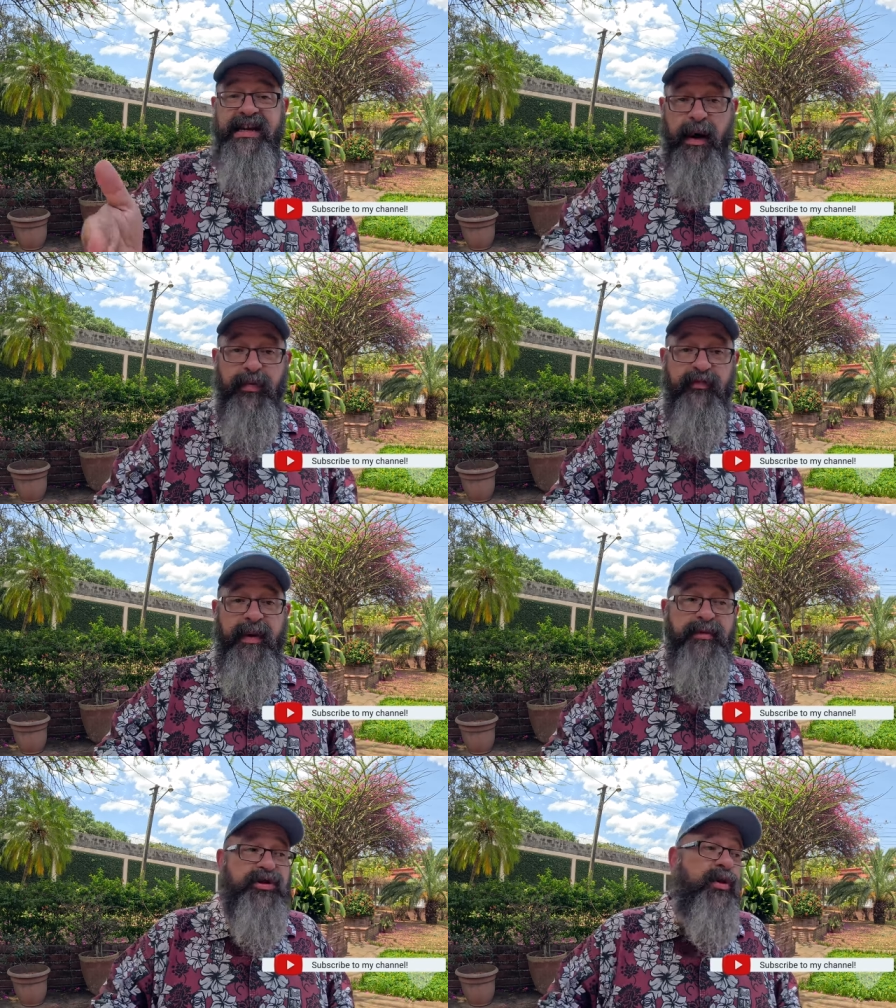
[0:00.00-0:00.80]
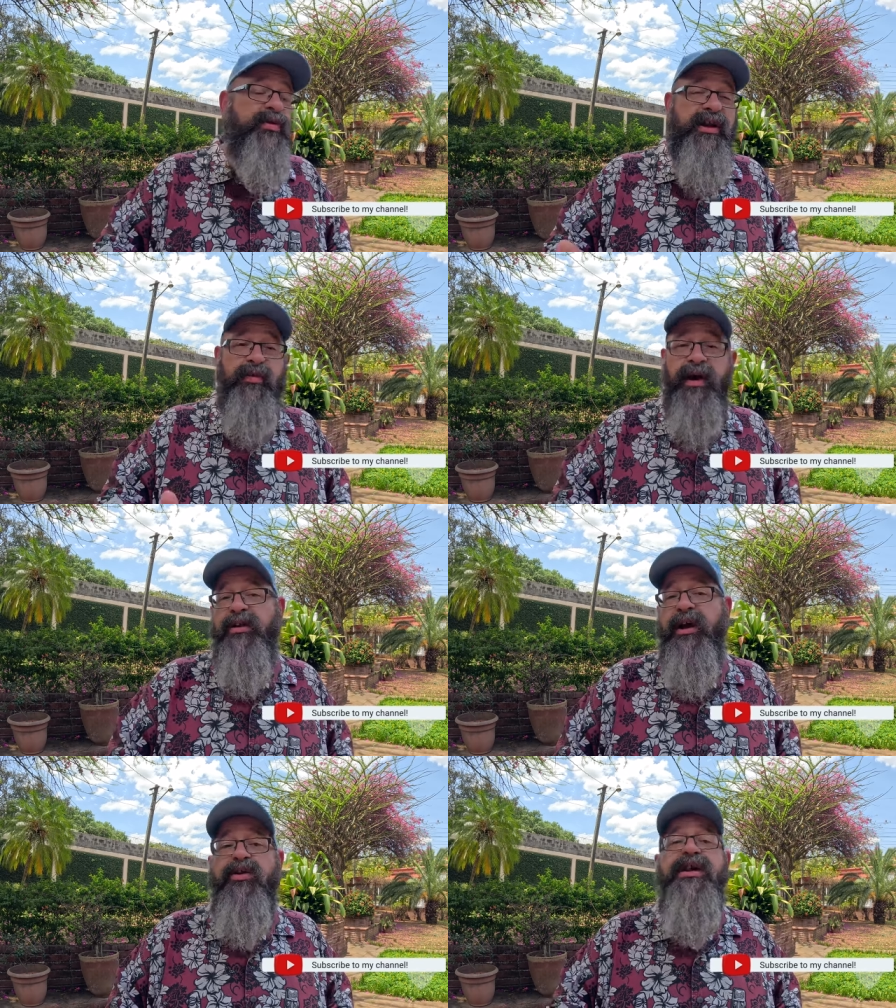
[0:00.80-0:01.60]
number of people do it with any
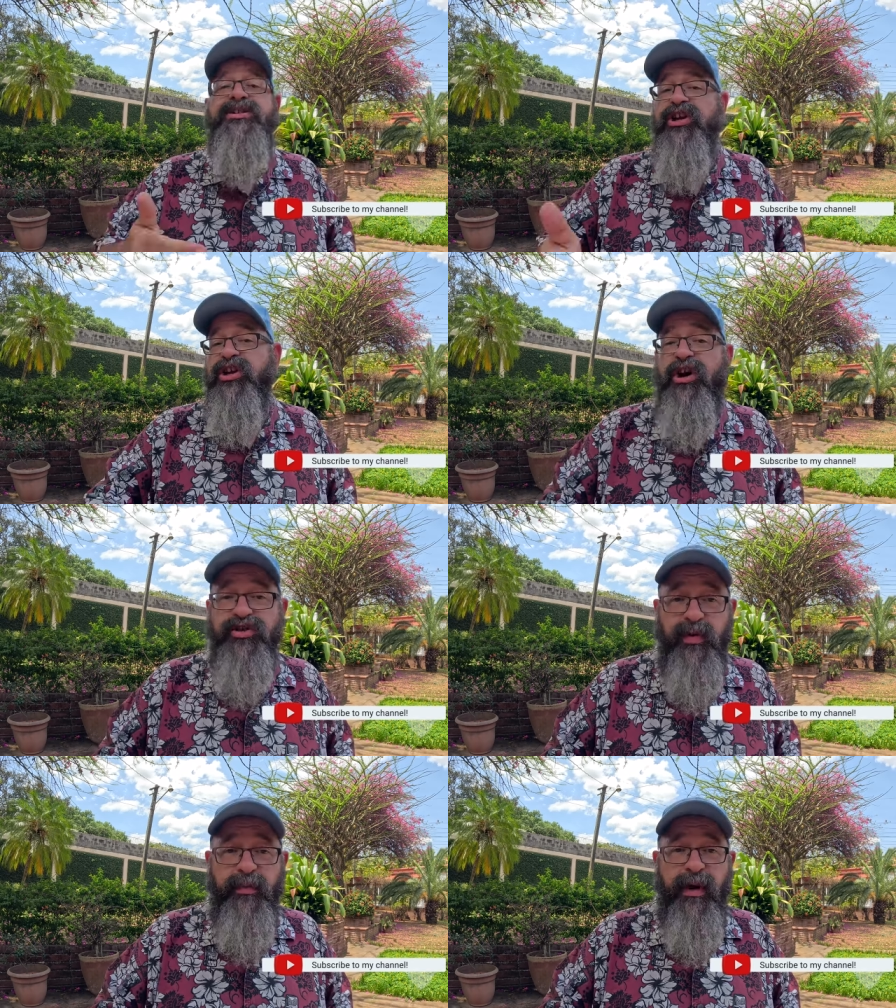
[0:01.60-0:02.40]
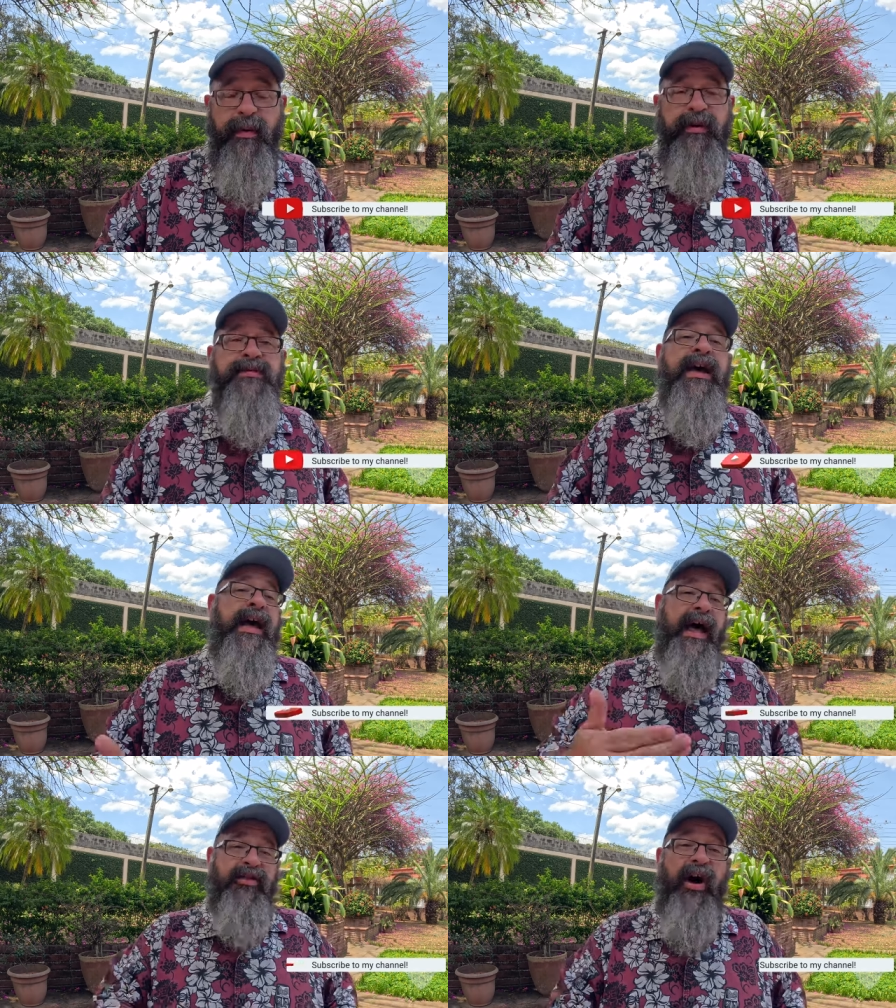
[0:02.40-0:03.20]
regularity, it's going to cause real problems
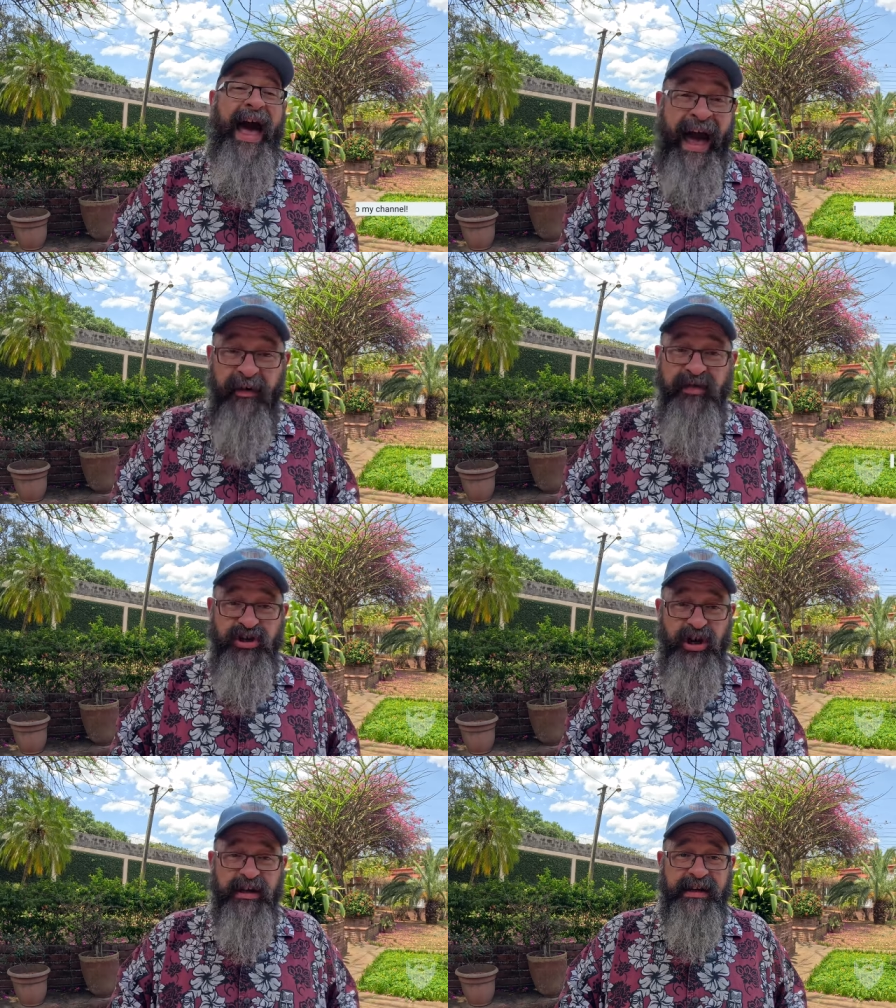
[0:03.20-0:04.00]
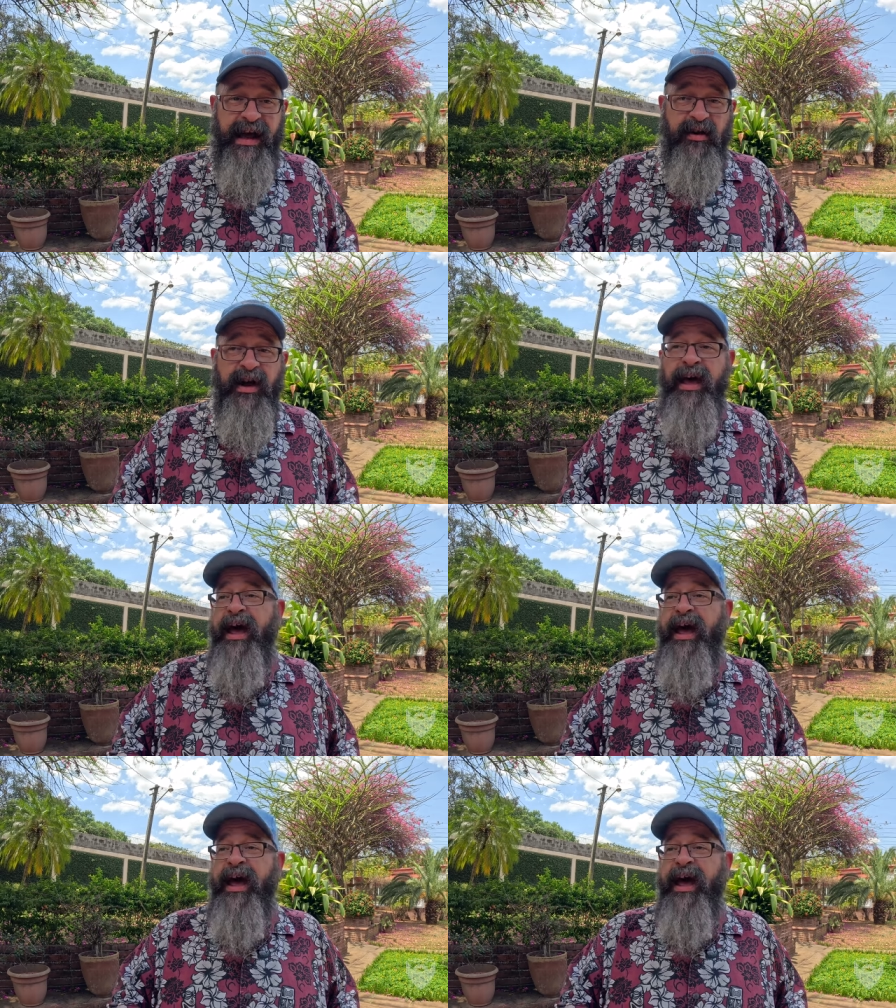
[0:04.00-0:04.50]
and they'll have to shut it down.